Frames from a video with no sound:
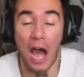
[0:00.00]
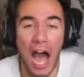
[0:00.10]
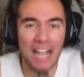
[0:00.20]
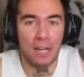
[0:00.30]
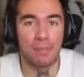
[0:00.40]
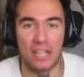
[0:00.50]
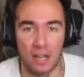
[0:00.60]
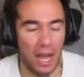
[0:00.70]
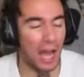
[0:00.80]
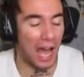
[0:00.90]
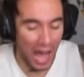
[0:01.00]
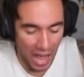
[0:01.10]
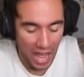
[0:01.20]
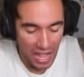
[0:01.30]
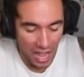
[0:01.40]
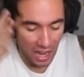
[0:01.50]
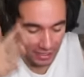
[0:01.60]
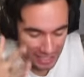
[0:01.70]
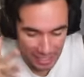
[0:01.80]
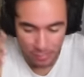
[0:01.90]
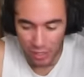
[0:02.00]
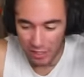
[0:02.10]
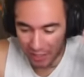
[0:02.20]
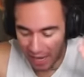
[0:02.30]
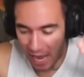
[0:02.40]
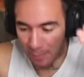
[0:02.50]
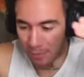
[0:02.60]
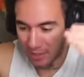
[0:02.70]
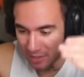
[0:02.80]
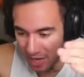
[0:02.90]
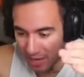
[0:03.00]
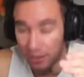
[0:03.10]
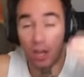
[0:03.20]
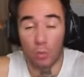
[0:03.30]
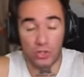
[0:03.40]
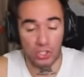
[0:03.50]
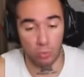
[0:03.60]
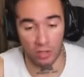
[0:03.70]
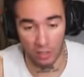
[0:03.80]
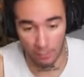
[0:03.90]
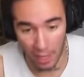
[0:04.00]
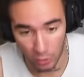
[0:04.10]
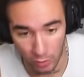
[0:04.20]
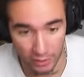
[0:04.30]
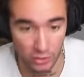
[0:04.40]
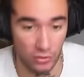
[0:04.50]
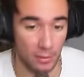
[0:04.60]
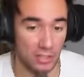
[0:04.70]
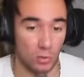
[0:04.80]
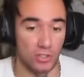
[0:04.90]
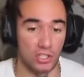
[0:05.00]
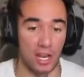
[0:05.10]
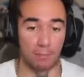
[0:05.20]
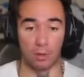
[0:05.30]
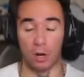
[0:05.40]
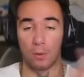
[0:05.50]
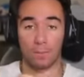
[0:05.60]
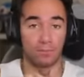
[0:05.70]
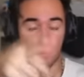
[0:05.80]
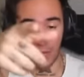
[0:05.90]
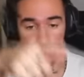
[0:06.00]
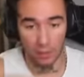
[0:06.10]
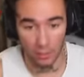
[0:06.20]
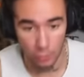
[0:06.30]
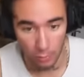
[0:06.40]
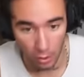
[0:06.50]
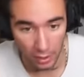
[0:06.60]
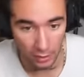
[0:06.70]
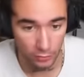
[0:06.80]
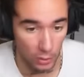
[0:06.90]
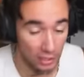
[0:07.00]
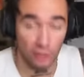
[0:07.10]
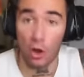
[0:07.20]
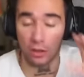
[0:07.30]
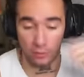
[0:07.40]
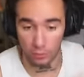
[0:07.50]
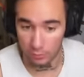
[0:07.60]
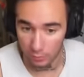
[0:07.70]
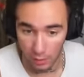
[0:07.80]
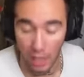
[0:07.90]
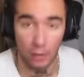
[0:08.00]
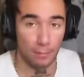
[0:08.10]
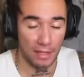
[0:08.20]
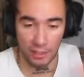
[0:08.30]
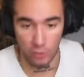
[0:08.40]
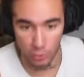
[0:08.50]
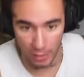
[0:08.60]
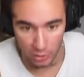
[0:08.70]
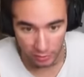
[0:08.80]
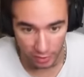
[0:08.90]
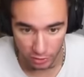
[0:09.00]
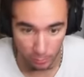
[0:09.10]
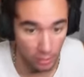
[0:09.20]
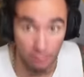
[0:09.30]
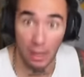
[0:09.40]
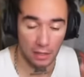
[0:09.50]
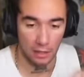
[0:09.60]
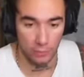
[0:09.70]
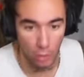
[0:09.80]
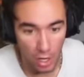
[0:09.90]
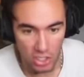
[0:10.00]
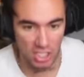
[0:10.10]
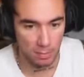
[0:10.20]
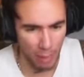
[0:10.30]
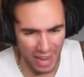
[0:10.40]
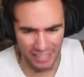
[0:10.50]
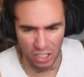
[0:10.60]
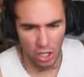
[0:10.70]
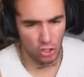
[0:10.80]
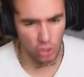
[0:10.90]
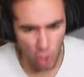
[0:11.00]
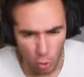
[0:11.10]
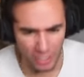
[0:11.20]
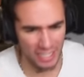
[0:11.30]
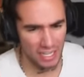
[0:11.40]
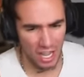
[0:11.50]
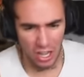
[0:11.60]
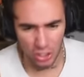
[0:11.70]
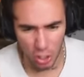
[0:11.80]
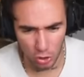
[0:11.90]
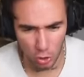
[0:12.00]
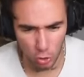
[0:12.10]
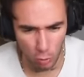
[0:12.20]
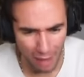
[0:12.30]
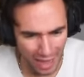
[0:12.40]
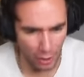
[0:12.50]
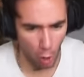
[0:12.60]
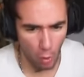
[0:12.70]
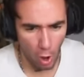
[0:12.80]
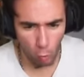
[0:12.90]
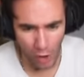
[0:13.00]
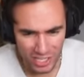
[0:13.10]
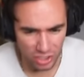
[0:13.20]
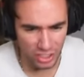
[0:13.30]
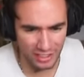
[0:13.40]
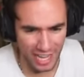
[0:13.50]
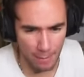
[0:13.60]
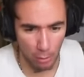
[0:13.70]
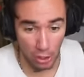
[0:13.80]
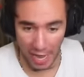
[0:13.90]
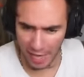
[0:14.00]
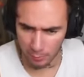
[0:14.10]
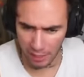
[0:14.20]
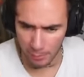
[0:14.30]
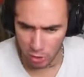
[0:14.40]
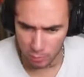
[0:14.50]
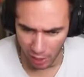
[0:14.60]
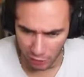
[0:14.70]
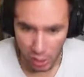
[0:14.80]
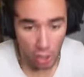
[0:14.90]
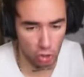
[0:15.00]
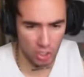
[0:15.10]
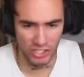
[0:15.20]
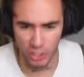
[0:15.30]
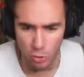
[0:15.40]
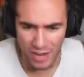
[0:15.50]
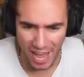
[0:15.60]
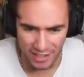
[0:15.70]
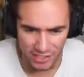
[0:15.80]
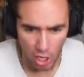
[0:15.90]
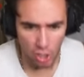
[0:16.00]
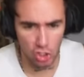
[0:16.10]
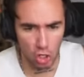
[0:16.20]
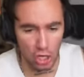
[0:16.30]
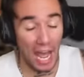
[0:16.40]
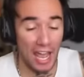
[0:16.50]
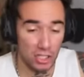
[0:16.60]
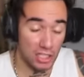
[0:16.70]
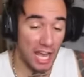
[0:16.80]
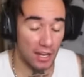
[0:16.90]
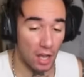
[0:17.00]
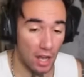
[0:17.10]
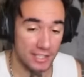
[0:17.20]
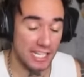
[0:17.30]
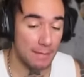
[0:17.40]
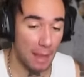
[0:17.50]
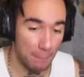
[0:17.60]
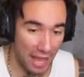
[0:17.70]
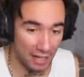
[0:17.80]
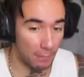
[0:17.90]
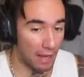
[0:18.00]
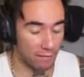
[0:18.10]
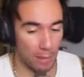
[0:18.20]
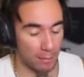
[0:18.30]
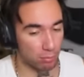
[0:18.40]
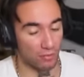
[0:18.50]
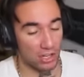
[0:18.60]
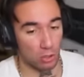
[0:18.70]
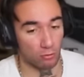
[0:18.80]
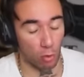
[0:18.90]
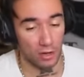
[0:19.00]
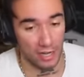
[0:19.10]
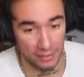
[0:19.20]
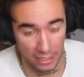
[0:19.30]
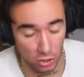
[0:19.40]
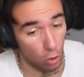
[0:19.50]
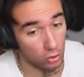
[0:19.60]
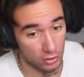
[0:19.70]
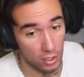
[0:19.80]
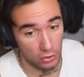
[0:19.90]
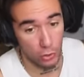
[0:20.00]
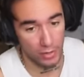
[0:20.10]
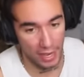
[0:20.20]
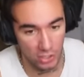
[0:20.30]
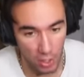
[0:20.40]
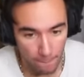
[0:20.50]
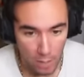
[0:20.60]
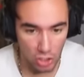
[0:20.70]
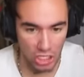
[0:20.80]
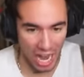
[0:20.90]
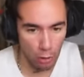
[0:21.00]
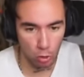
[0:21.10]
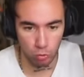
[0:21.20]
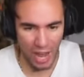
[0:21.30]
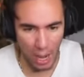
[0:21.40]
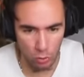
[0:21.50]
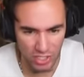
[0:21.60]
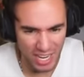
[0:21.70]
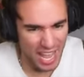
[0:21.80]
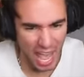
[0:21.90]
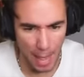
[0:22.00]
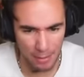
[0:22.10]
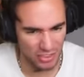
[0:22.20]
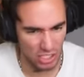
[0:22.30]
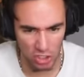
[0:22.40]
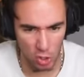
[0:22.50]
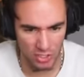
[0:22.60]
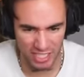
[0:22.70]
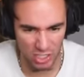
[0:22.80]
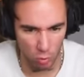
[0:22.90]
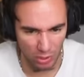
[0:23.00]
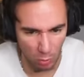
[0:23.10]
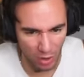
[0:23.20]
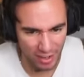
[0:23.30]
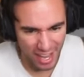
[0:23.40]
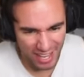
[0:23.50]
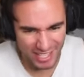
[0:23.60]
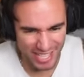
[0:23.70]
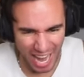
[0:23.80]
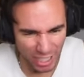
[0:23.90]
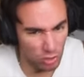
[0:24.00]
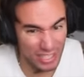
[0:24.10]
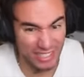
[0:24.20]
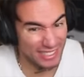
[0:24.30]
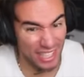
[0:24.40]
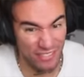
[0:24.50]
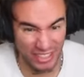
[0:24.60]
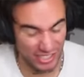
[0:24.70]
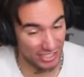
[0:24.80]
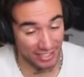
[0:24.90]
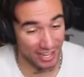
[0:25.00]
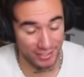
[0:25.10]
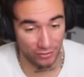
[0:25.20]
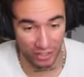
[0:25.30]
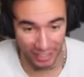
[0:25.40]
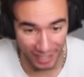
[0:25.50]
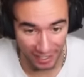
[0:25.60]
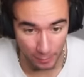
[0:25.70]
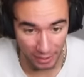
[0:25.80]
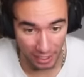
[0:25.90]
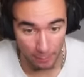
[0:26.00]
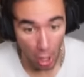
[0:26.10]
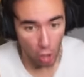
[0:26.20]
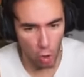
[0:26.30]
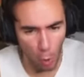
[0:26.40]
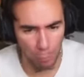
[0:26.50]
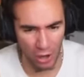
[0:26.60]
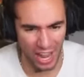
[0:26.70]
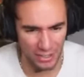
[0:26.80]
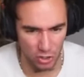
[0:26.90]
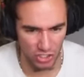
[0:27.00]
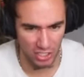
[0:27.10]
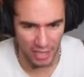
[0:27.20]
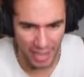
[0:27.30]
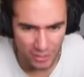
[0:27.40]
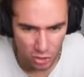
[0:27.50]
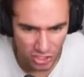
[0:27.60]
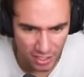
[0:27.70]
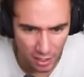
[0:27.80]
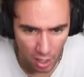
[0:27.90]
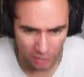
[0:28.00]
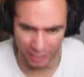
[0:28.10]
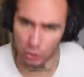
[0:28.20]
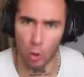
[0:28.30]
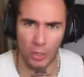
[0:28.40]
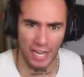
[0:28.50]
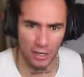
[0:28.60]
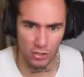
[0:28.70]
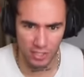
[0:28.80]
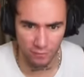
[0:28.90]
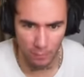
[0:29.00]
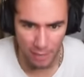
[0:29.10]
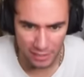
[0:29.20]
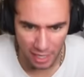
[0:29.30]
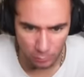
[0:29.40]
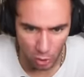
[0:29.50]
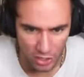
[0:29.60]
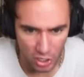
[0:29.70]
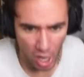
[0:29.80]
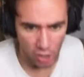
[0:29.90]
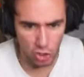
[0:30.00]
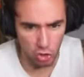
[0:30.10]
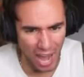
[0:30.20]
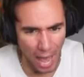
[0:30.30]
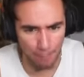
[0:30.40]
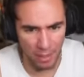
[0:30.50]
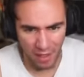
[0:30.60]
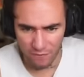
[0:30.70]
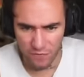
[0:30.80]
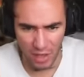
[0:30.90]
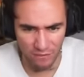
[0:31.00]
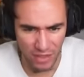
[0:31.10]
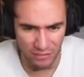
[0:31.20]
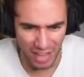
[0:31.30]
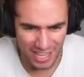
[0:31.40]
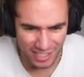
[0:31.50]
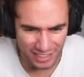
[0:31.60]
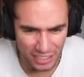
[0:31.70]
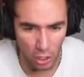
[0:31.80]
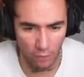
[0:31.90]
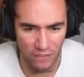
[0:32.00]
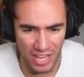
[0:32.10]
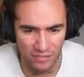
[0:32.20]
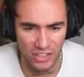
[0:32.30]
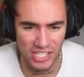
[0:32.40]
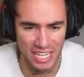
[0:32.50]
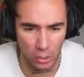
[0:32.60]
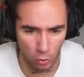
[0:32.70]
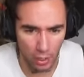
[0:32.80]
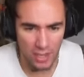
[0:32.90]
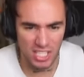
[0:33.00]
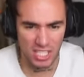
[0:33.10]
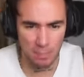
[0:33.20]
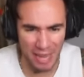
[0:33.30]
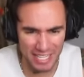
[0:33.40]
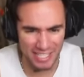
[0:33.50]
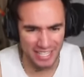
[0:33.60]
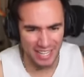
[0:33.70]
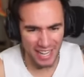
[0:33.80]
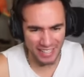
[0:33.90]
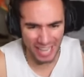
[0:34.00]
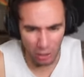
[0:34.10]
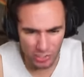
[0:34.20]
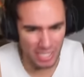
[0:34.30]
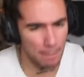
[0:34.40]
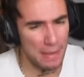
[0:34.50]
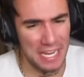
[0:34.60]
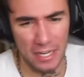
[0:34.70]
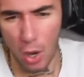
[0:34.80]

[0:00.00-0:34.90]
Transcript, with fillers: Akabiga, Akiba Cap 10, which is one of the moderators for my Twitch chat, bro. I love you, bro. I love you. I love all of them. I am not giving you special attention, but I love you. Spike, Yuki, Kumano, Wesley Lambert, Adam Lambert's brother, Chris Nunez. I actually had a, a, teammate back in my, my professional Fortnite days called Nunez. Chalk Route, Amethyst 1321, Zachary Livingston, that's a fucking anime name. Cooper Henderson, Henderson, like Logan Henderson from Big Time Rush. Drap, v- Vaseline, no, v- Bazil, Spacey, Kelsey B,